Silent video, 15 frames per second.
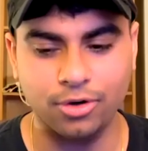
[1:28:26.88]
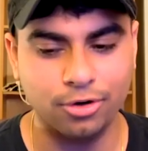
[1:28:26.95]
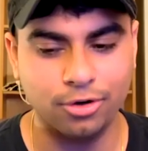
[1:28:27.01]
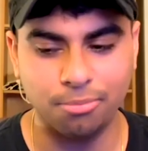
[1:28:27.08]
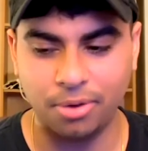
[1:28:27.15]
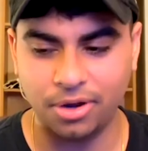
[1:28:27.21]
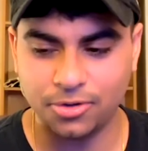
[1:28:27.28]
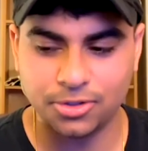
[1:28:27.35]

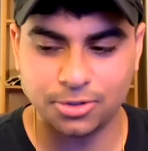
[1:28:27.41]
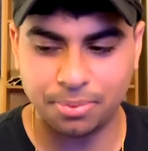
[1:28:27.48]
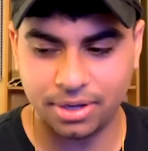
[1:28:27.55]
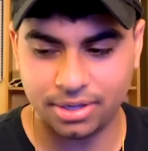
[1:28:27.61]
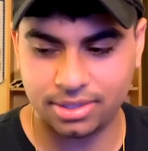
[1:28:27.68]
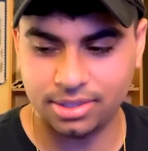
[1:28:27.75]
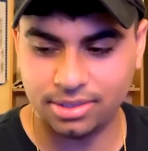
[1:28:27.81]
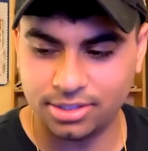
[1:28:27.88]
earned my
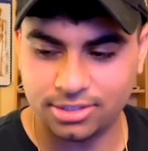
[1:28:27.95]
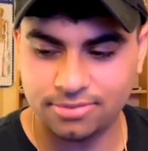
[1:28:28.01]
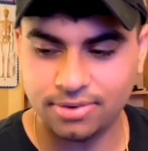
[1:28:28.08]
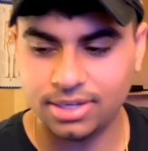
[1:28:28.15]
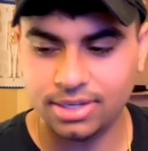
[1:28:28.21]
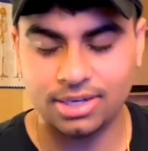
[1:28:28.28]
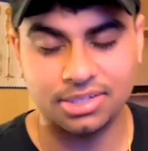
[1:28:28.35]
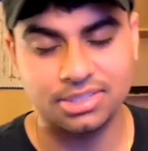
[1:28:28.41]
respect in this
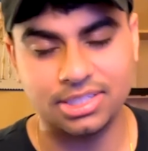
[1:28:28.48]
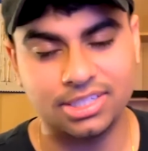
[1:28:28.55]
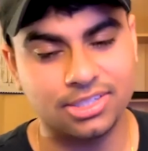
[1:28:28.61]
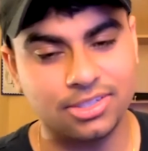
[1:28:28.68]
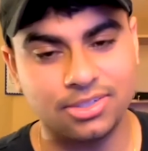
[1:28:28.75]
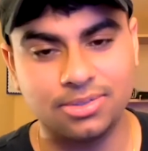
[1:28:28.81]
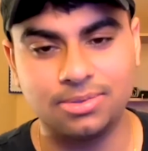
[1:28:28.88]
fight. I was like, yo.